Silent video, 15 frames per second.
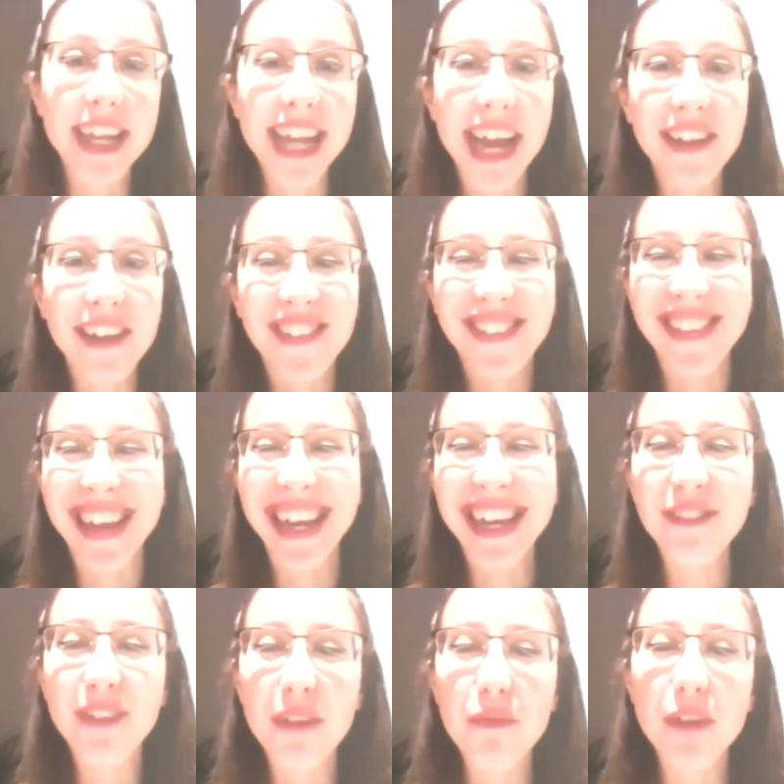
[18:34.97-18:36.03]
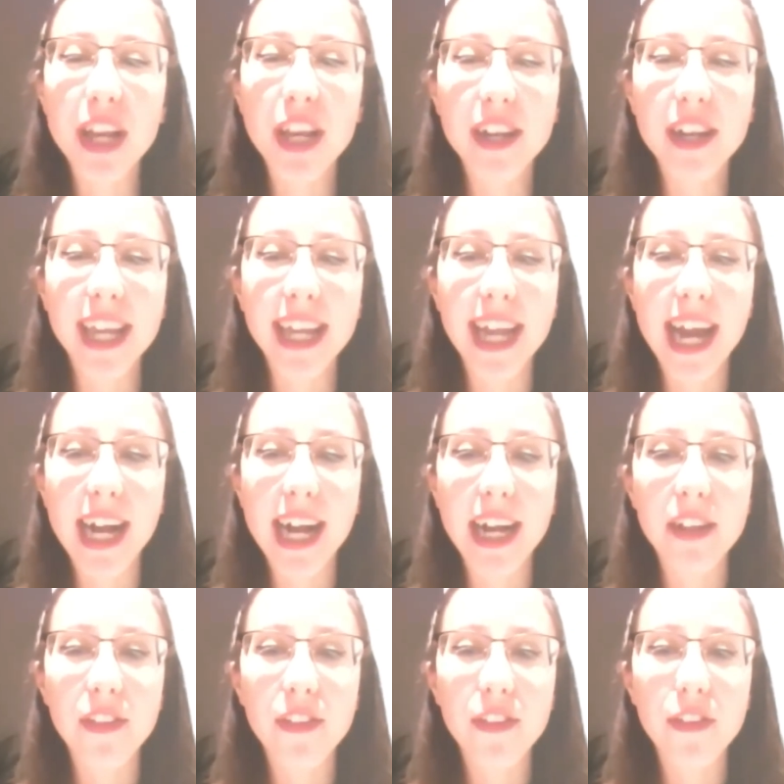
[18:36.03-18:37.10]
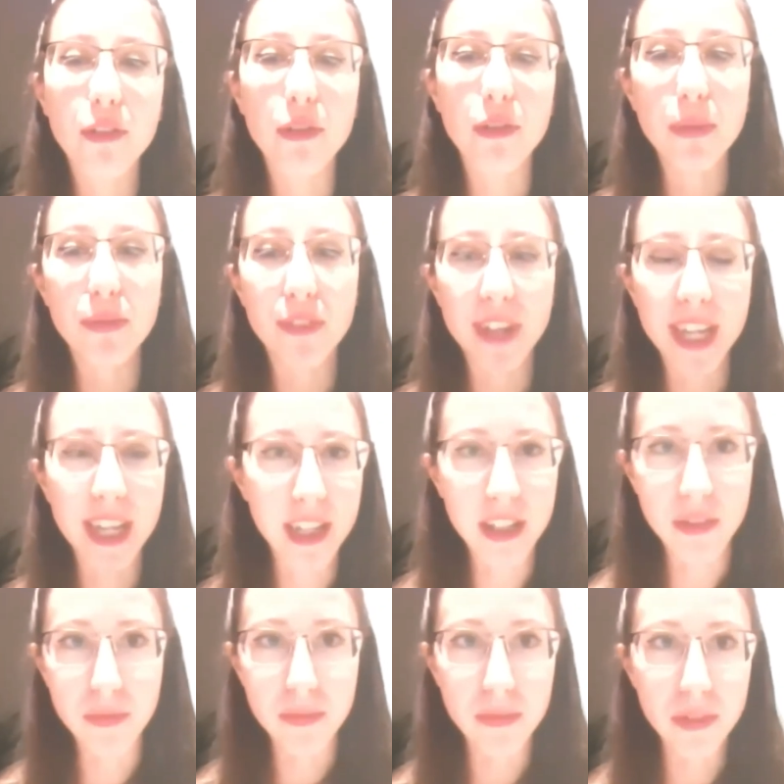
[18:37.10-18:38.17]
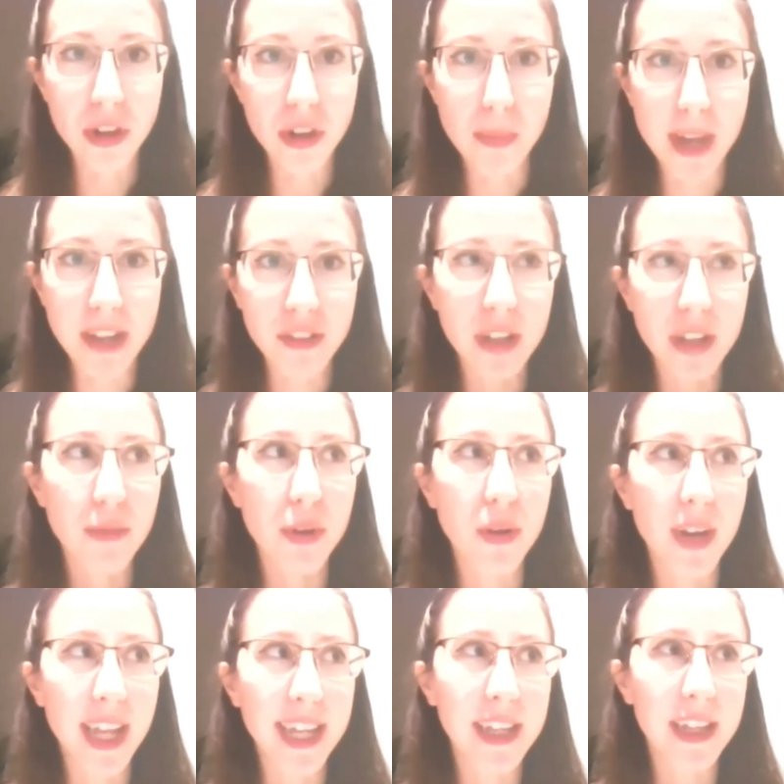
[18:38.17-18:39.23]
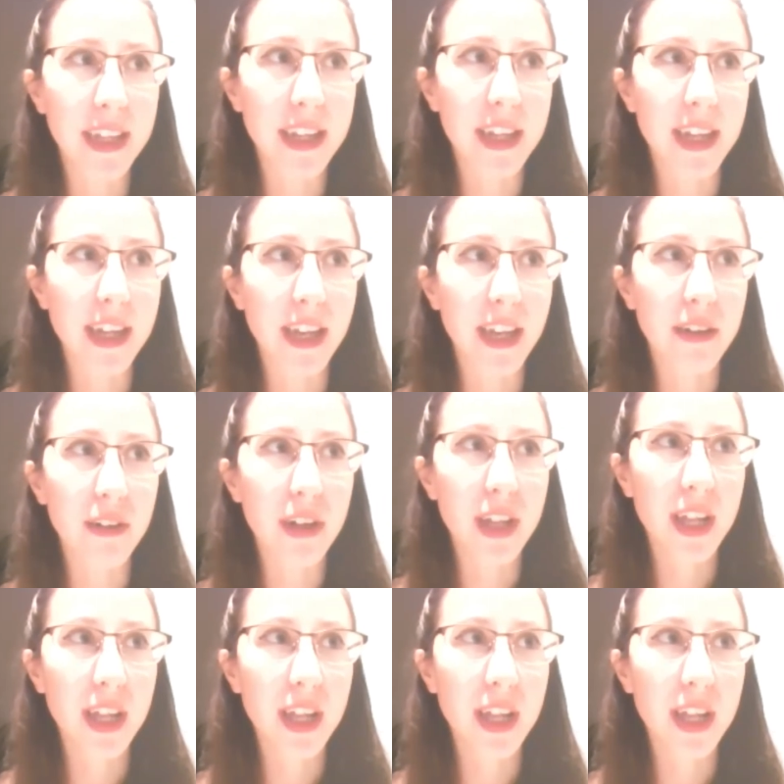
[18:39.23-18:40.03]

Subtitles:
I guess that when we're looking at groupthink and dogmatic ruling, you know,